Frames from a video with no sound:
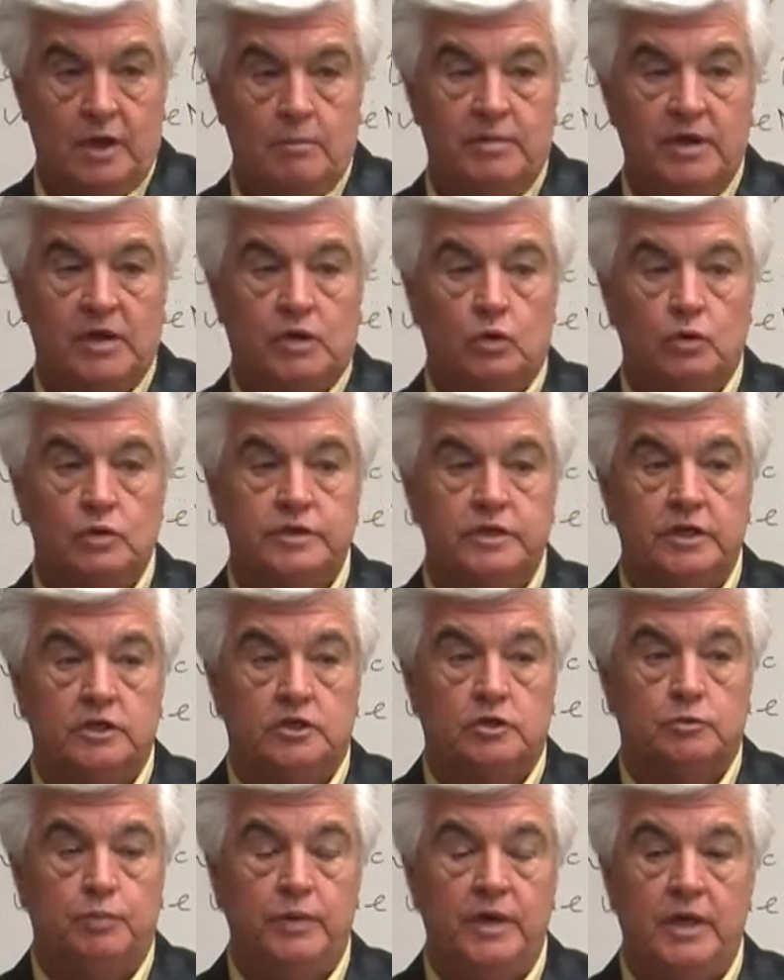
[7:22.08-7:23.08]
because
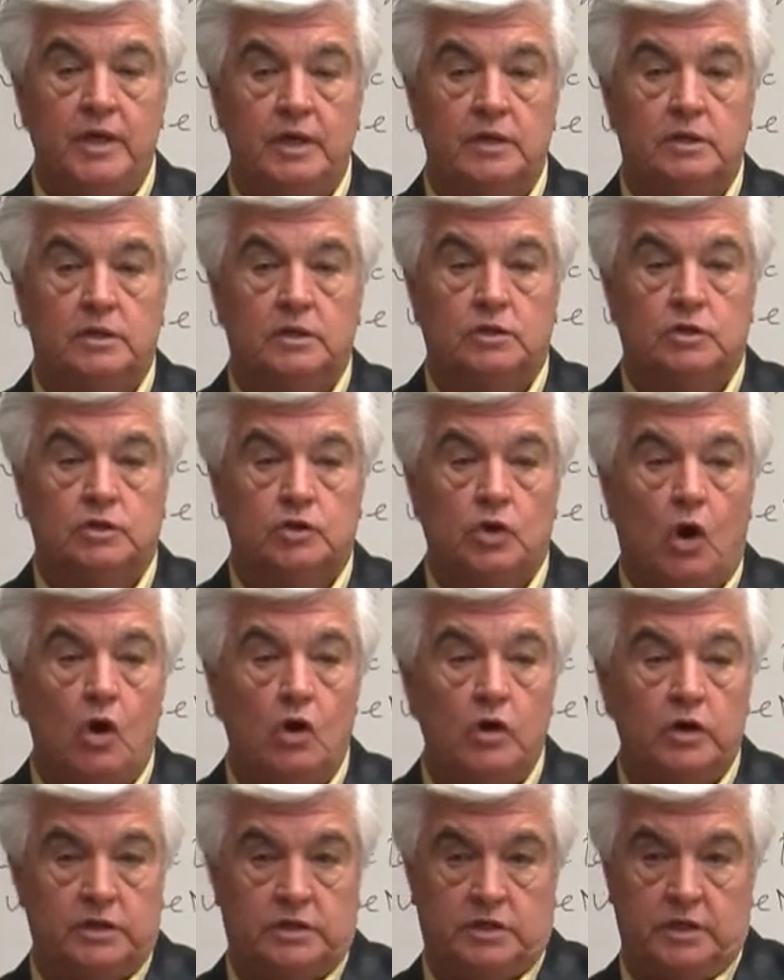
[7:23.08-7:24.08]
it's being
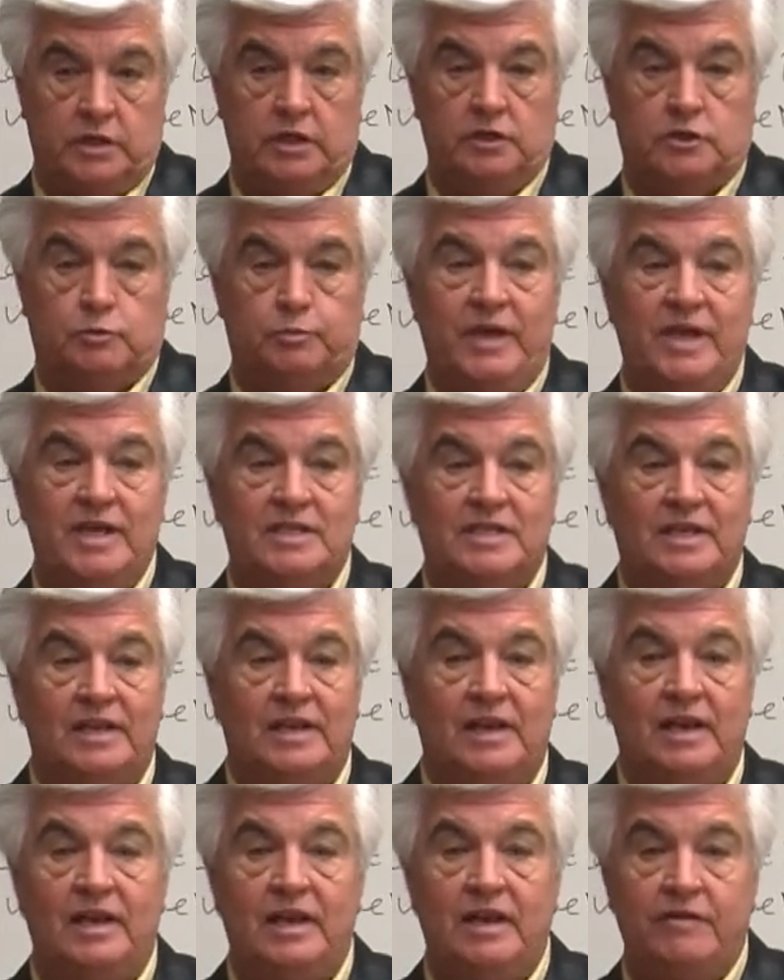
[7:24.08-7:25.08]
targeted, it's being
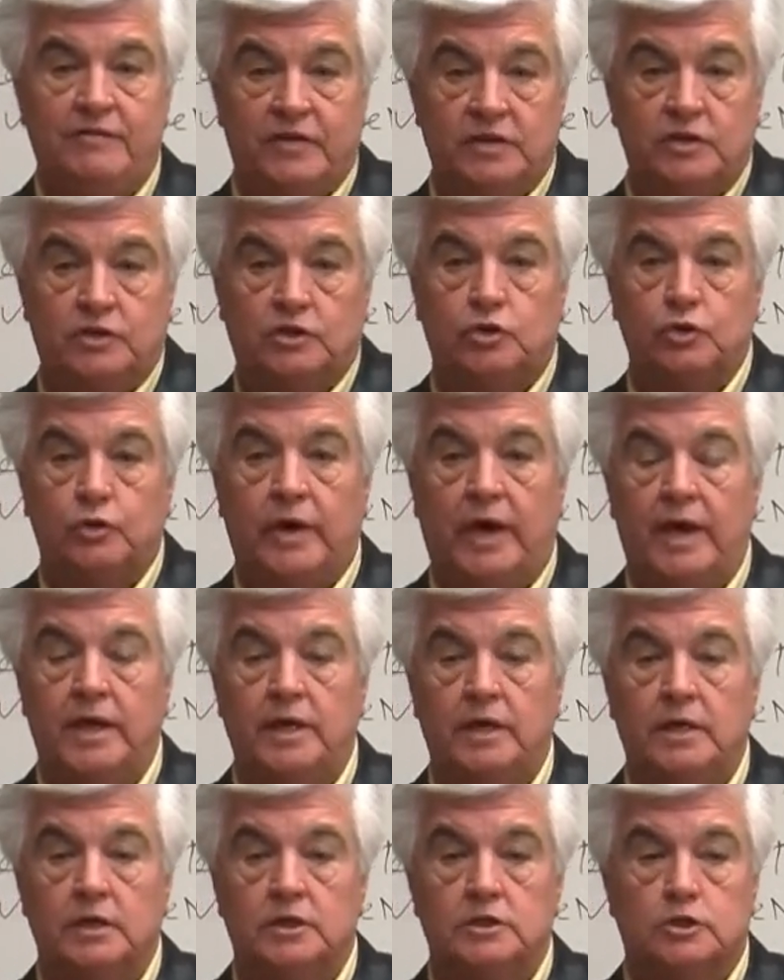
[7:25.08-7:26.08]
delivered to
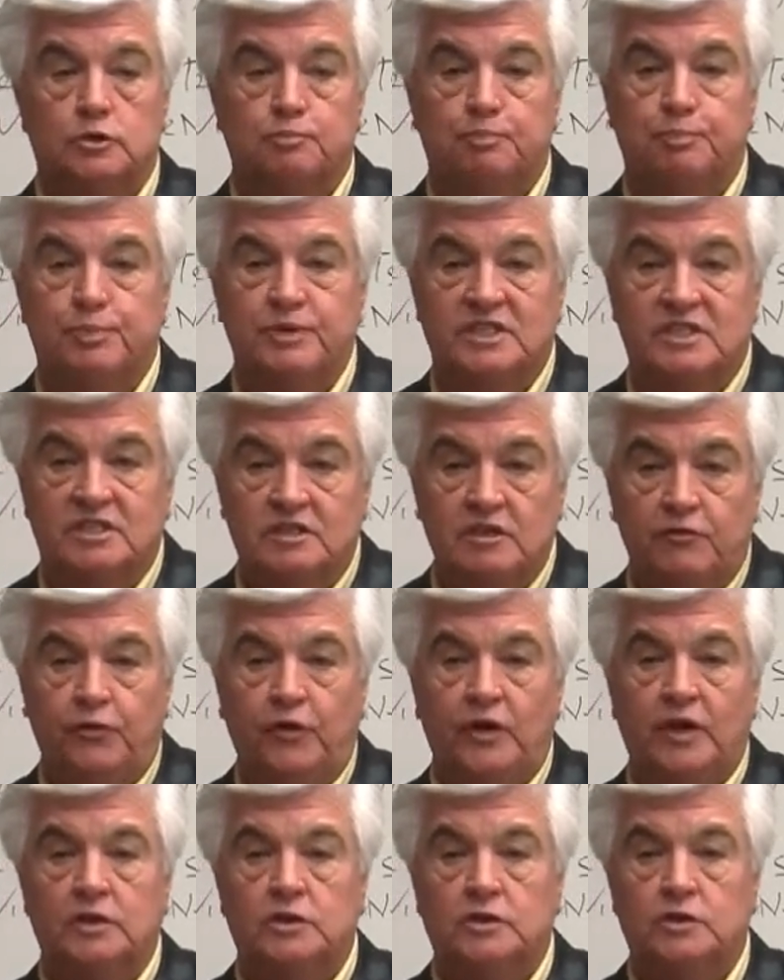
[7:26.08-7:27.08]
a
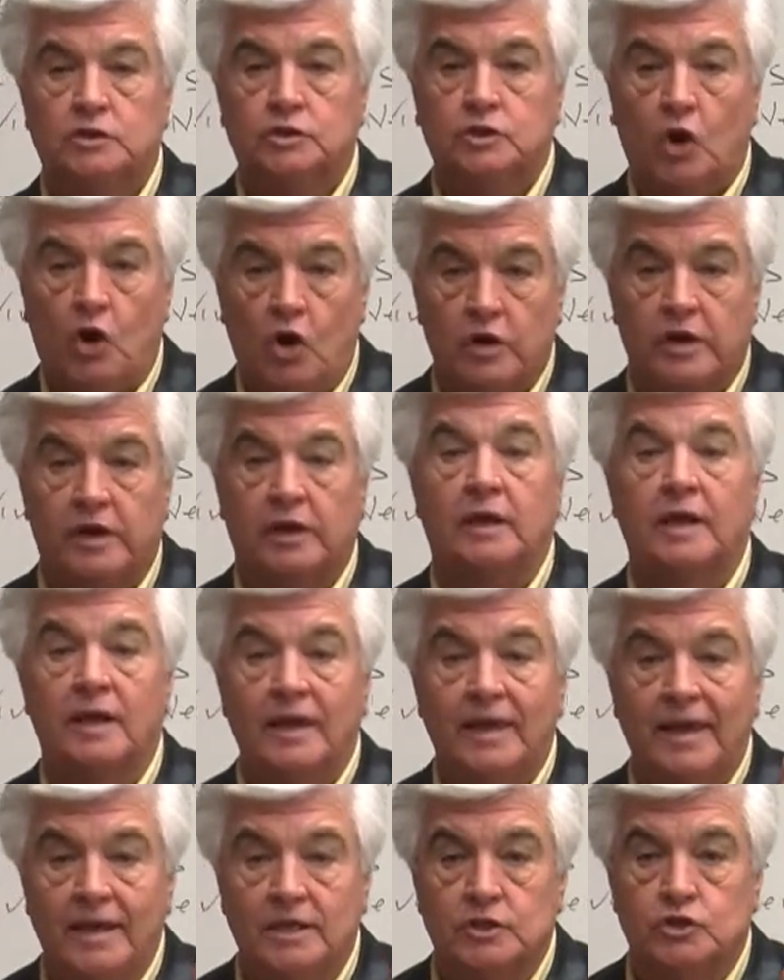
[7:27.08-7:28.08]
specific target.
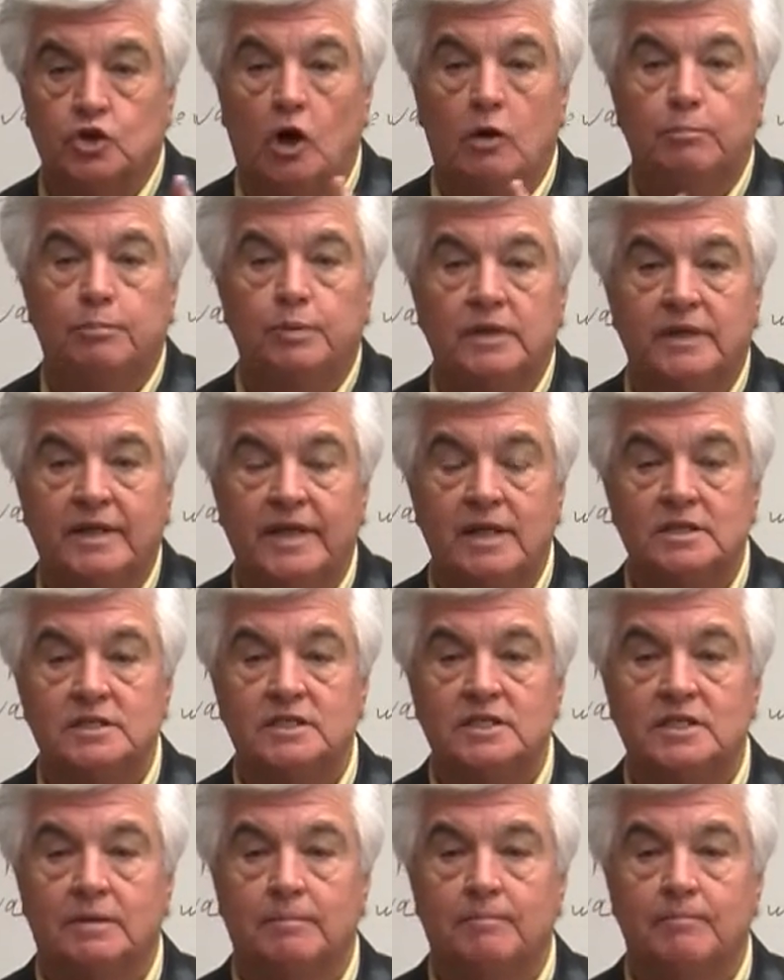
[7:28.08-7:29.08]
Example,
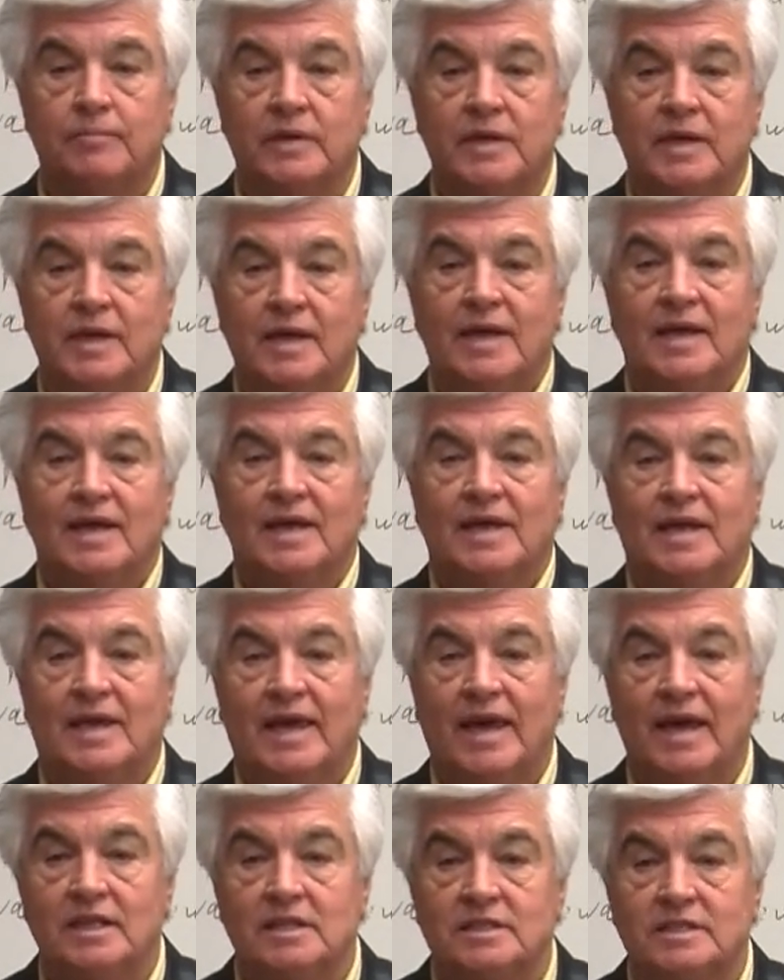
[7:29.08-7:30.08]
calcium.
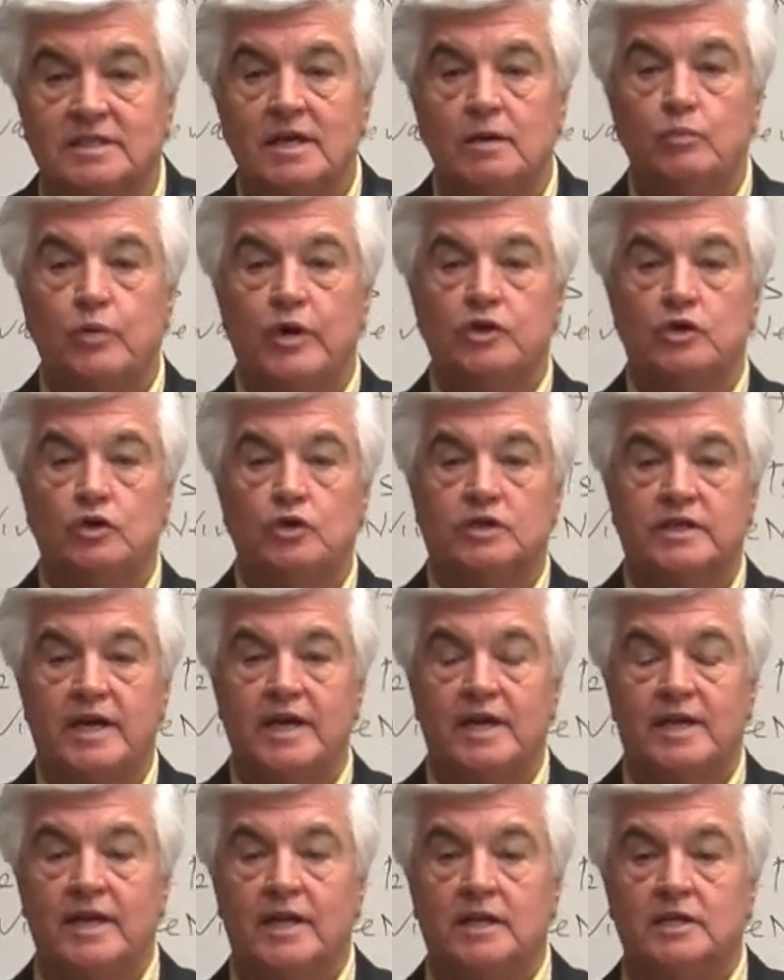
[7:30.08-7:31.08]
Calcium, when you
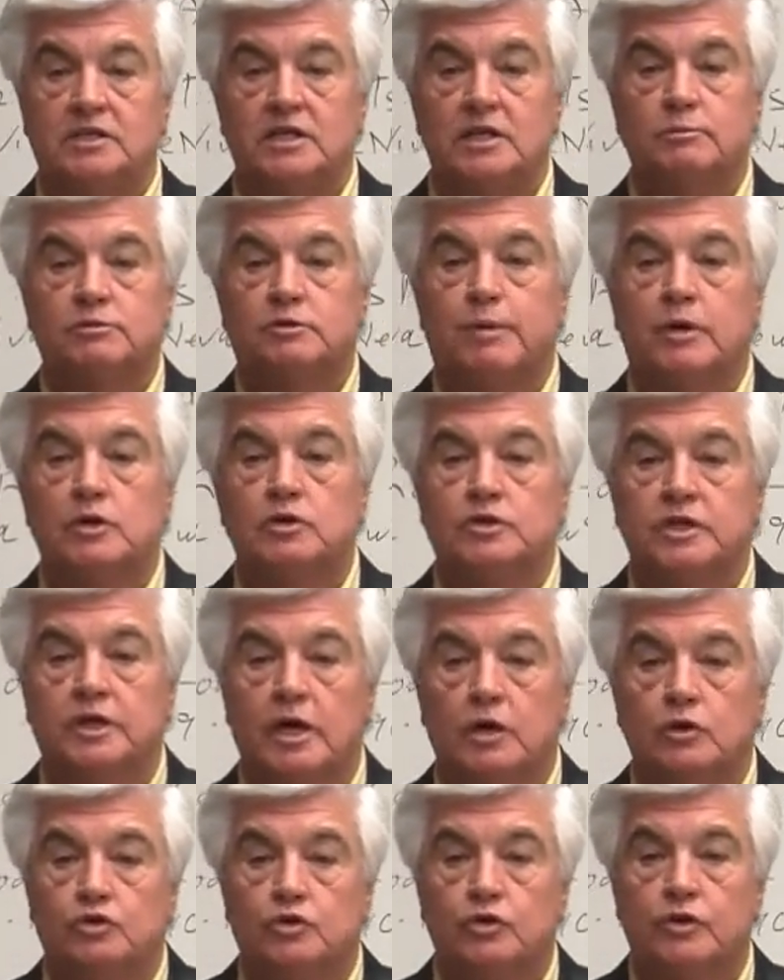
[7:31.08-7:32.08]
take calcium, is supposed to
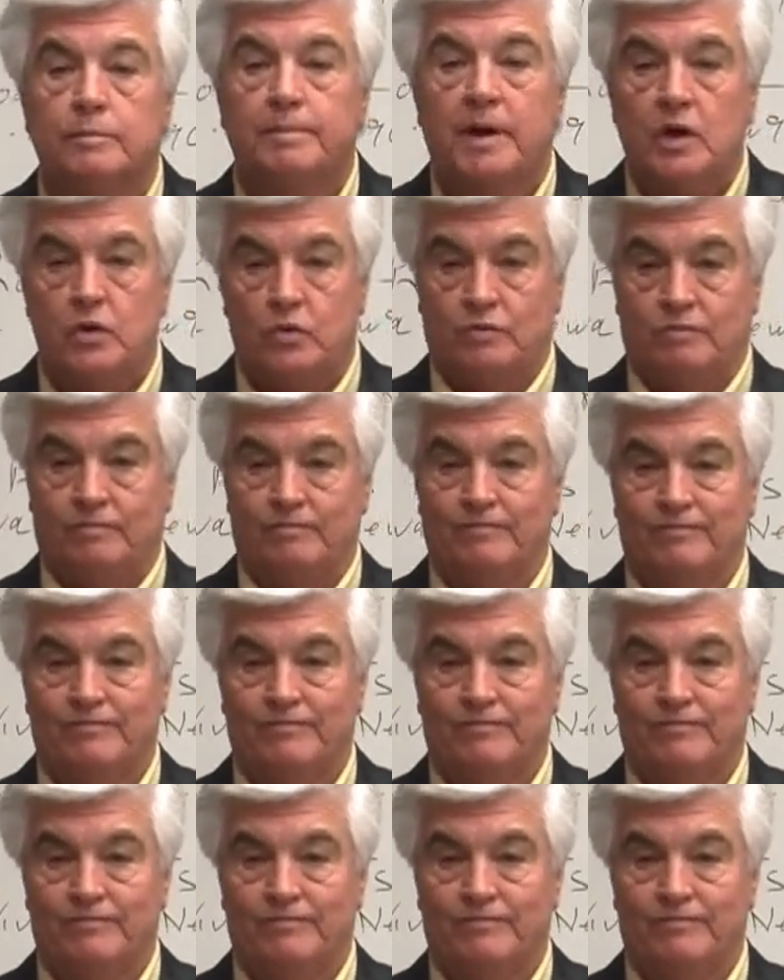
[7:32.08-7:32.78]
go to the bone.